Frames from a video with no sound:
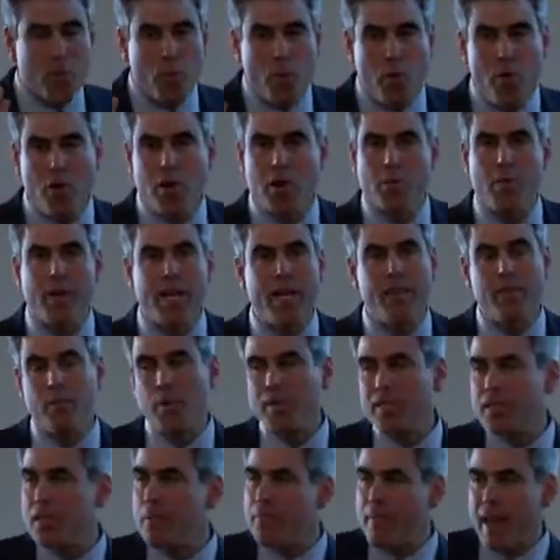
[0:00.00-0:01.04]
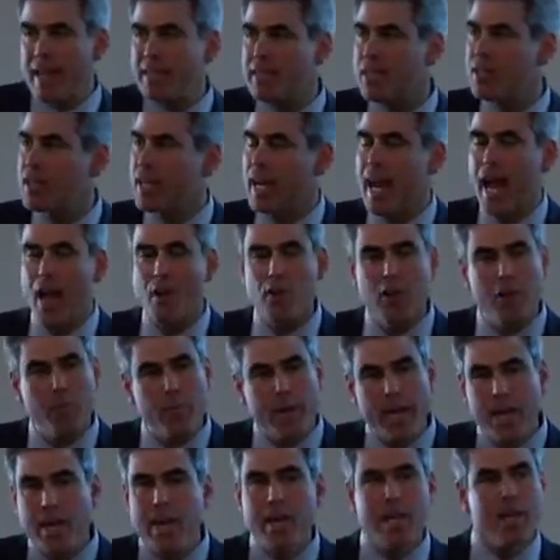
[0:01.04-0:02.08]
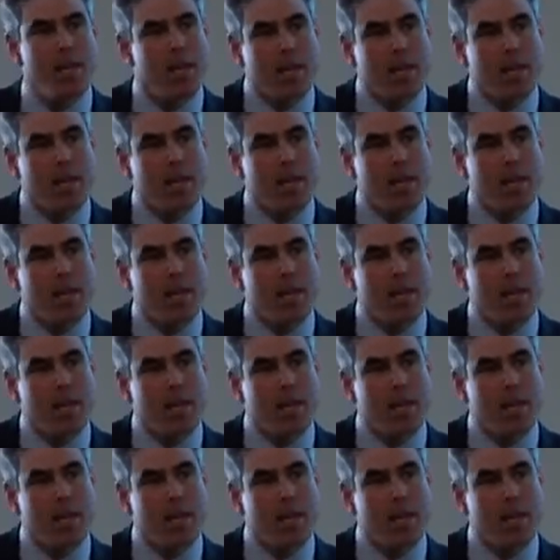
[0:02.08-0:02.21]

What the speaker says: the wording? What's the messaging? How can we